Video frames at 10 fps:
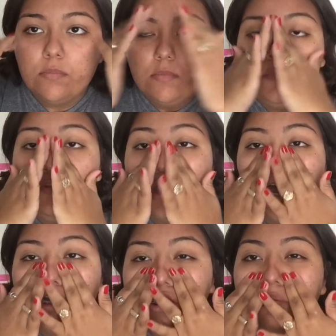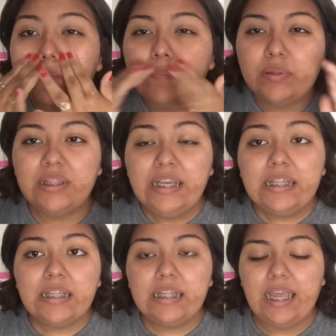not
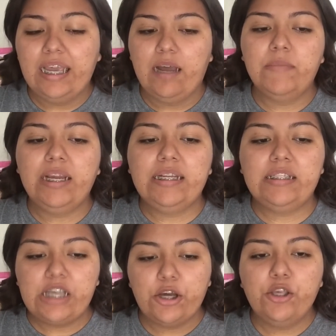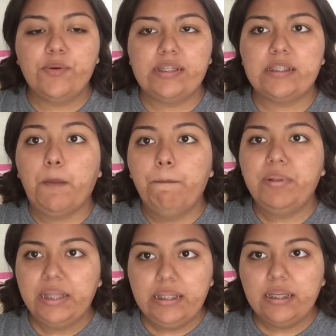completely, like, I'm not gonna tell you it's
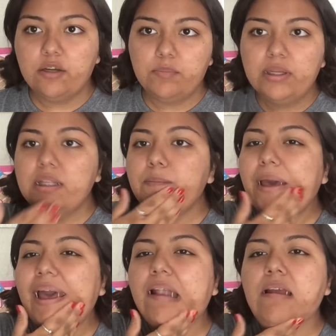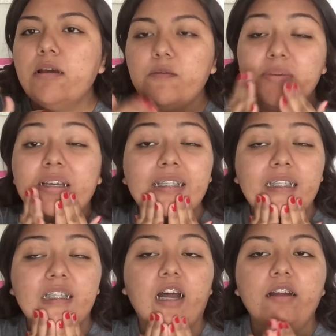completely matte because
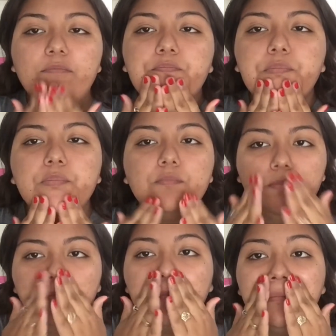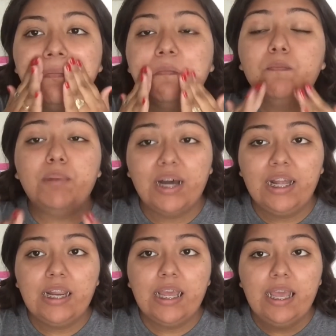it's not,
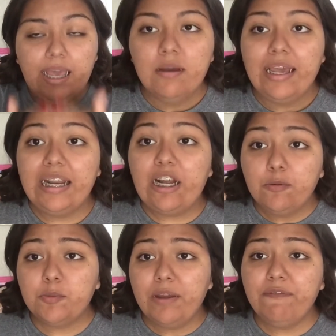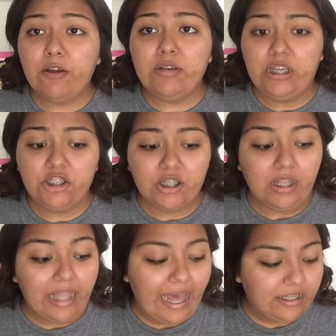but it helps my
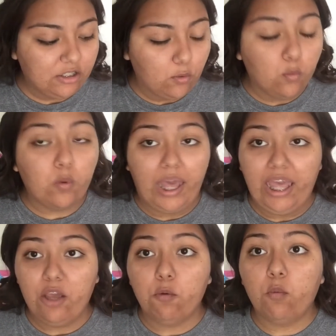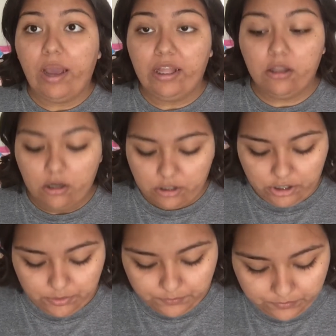foundation last way
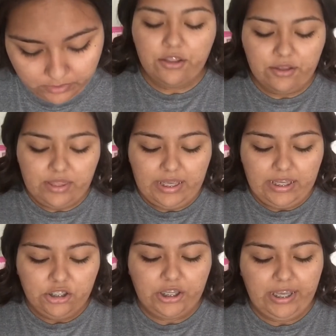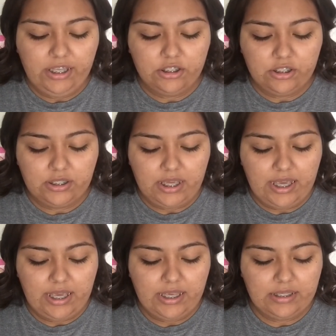longer. Another thing I changed
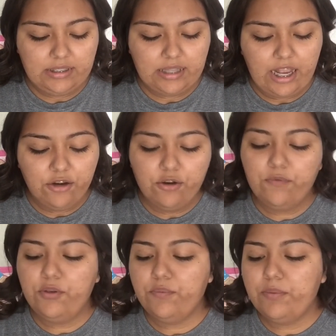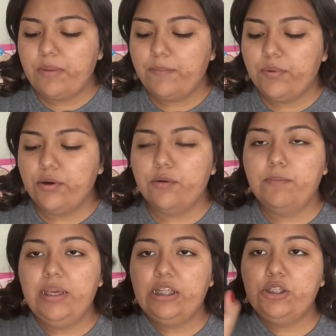is, I don't know if you remember
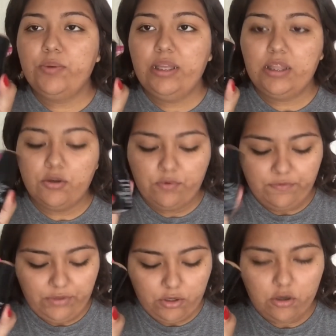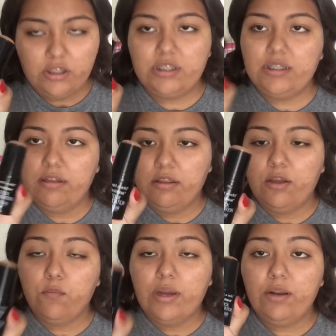me doing the review on
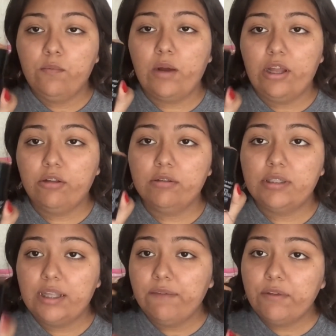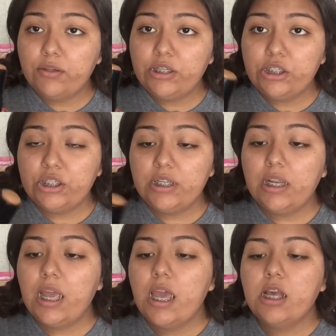the Wet n Wild stick
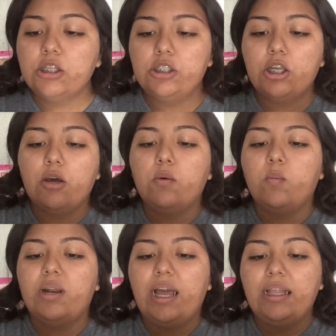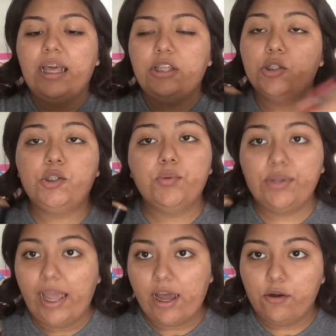foundation. So what I like to do
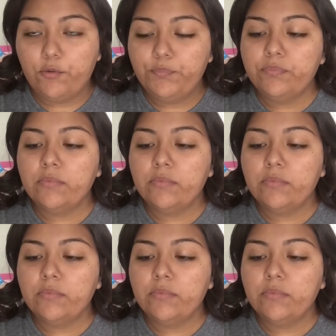now,